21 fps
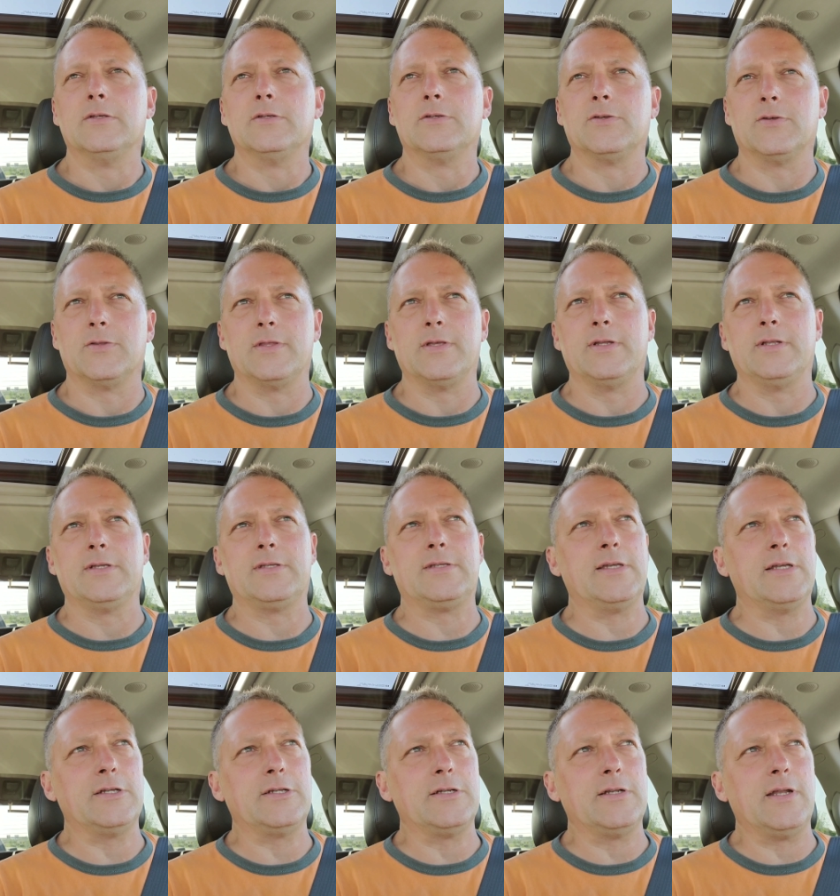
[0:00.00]
So the
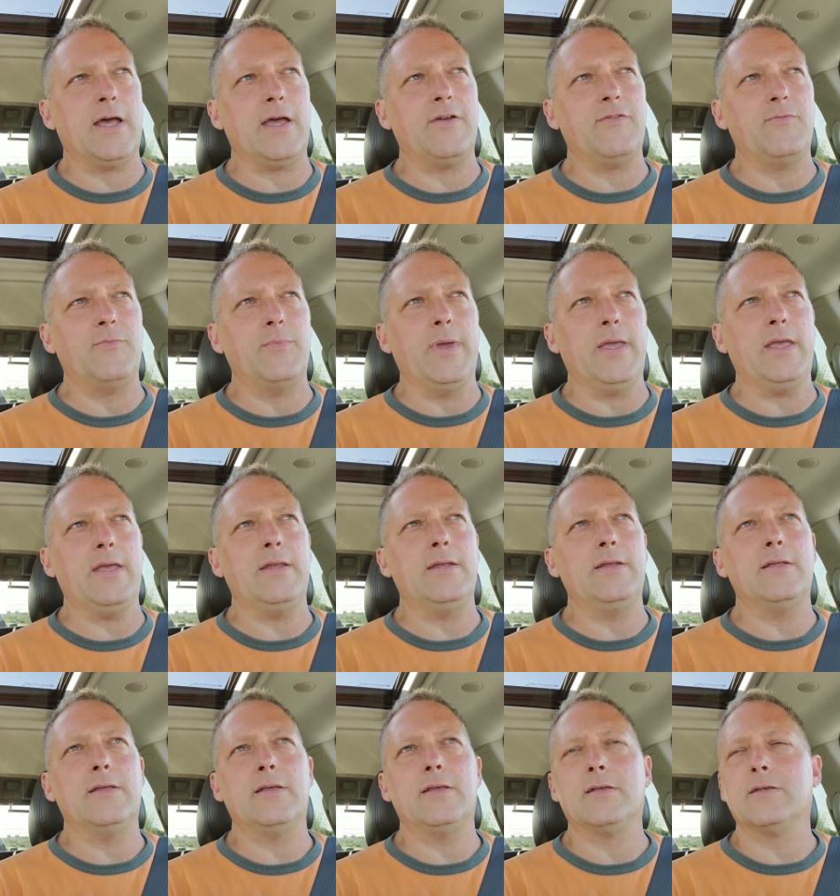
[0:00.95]
decision I've made
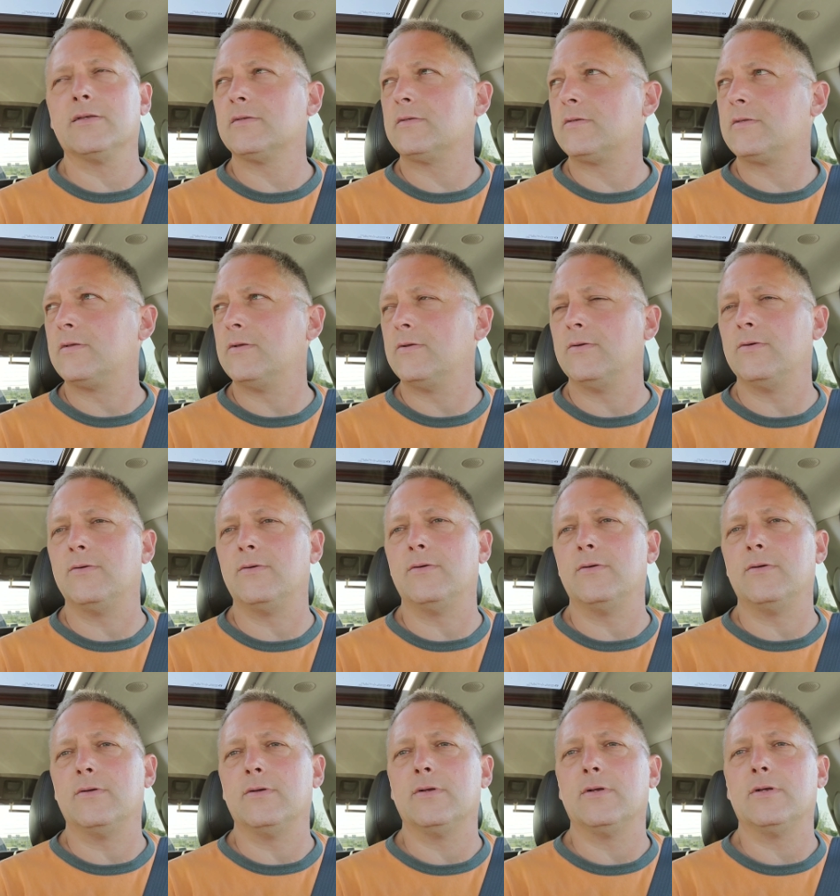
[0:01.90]
is
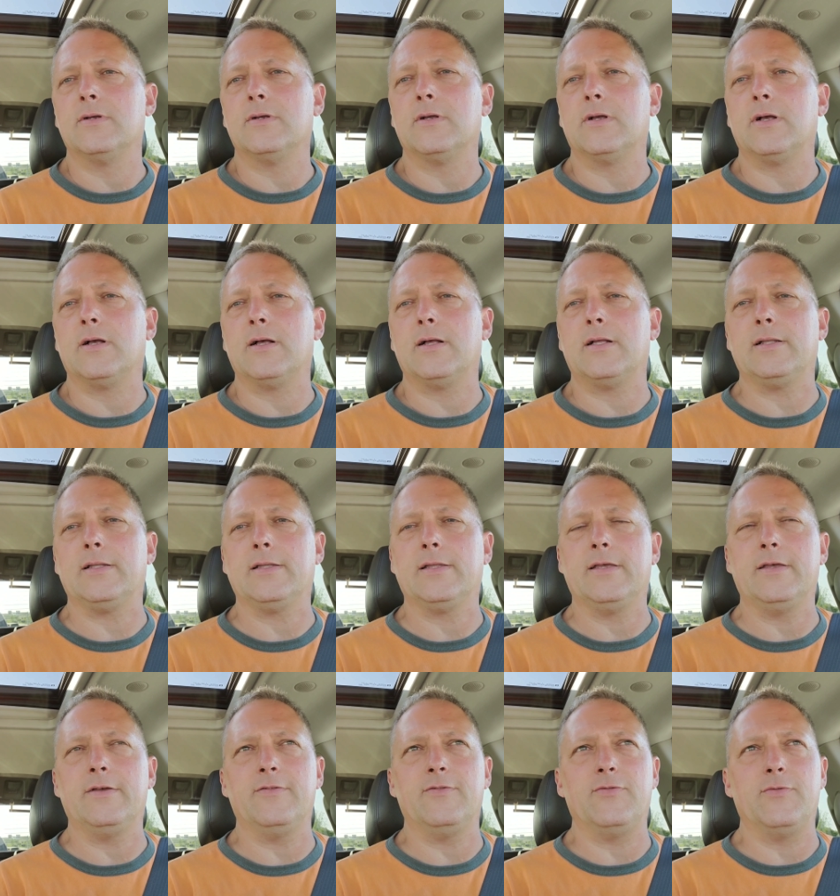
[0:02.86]
to uh,
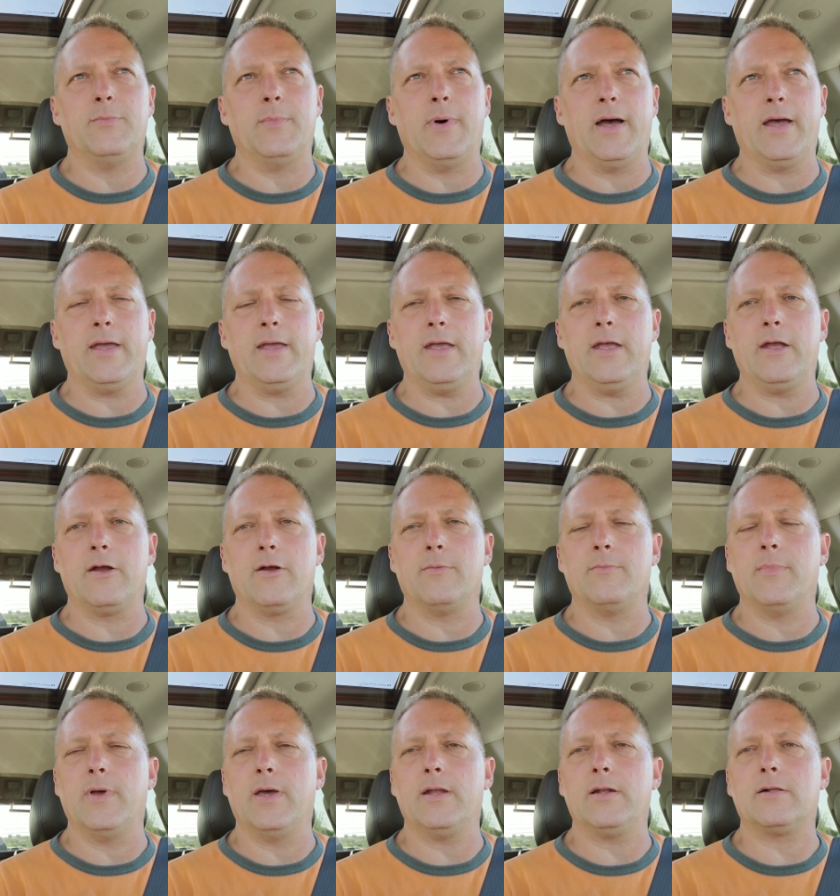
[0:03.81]
leave my air
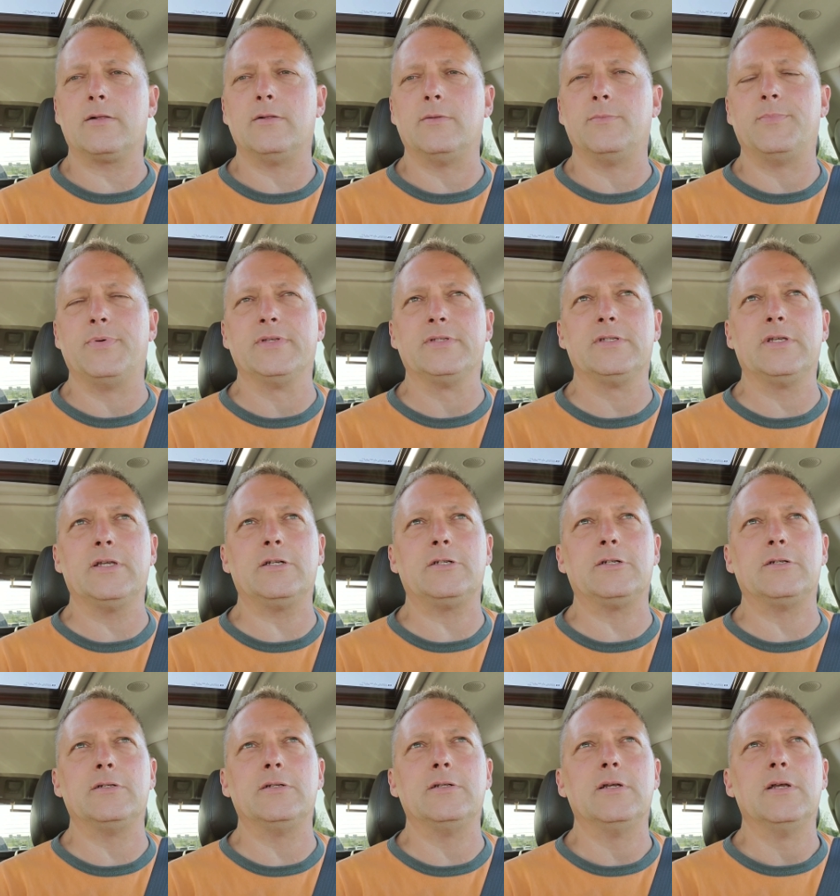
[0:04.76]
medical
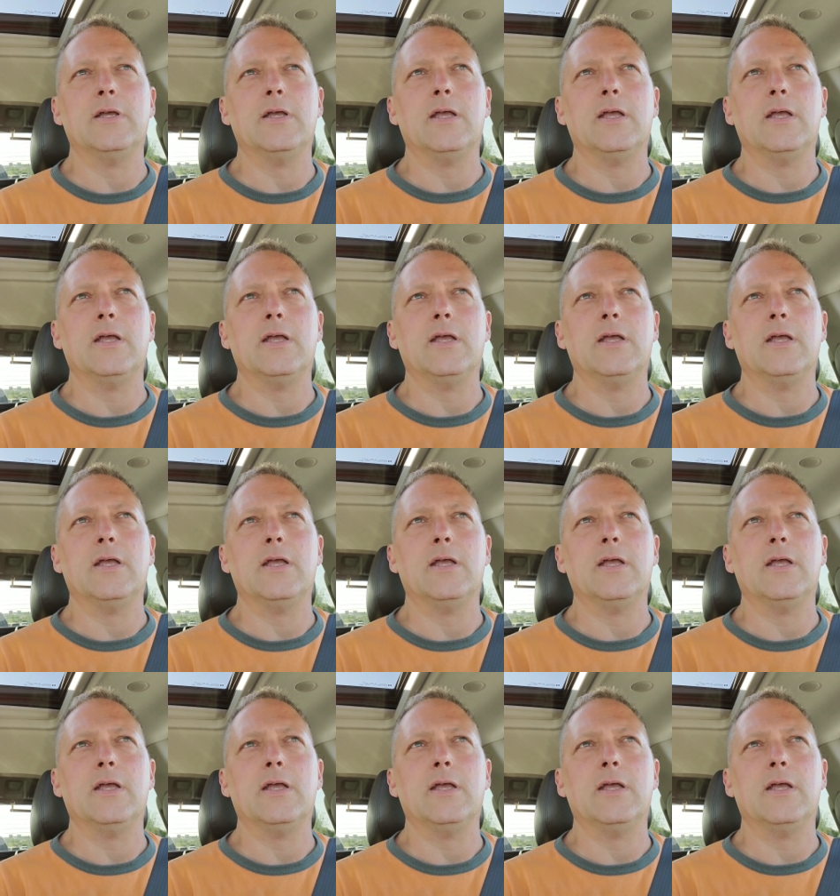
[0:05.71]
position